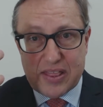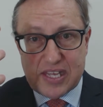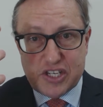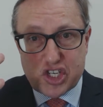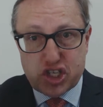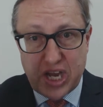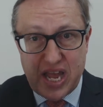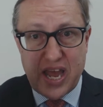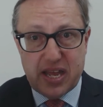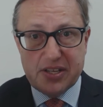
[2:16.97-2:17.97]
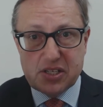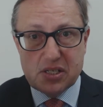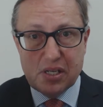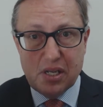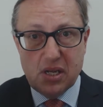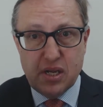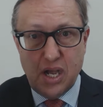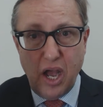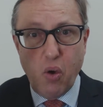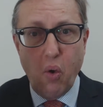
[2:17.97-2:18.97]
the shares
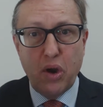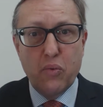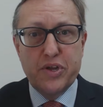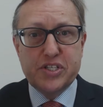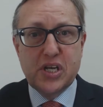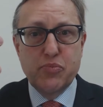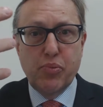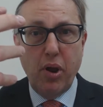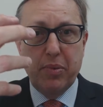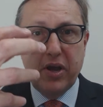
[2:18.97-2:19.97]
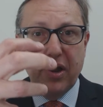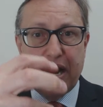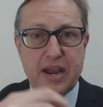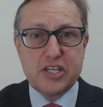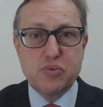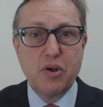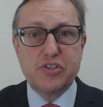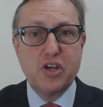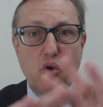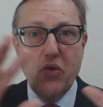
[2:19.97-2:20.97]
are all at risk and will probably go down as well.
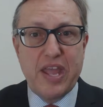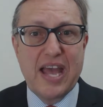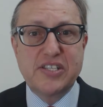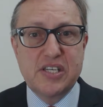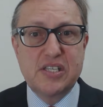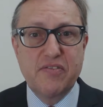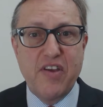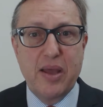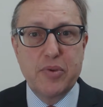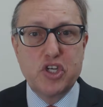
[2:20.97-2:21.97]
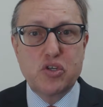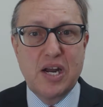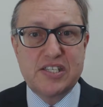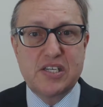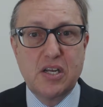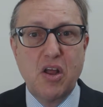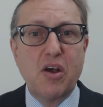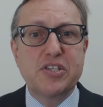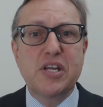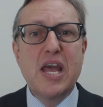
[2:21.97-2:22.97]
So all the assets in the family trust are
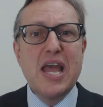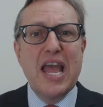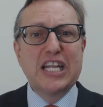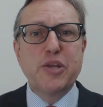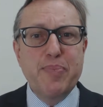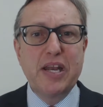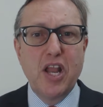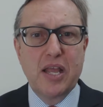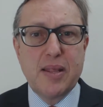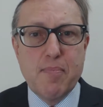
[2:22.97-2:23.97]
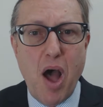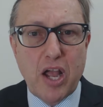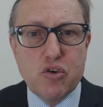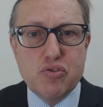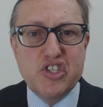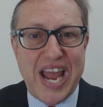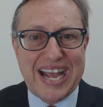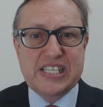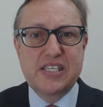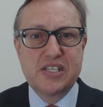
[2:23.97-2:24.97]
lost. It's a bit like the Michael
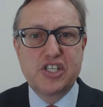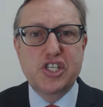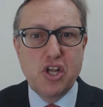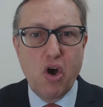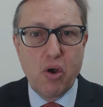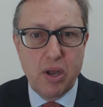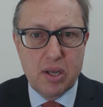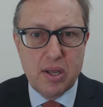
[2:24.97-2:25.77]
Jackson song,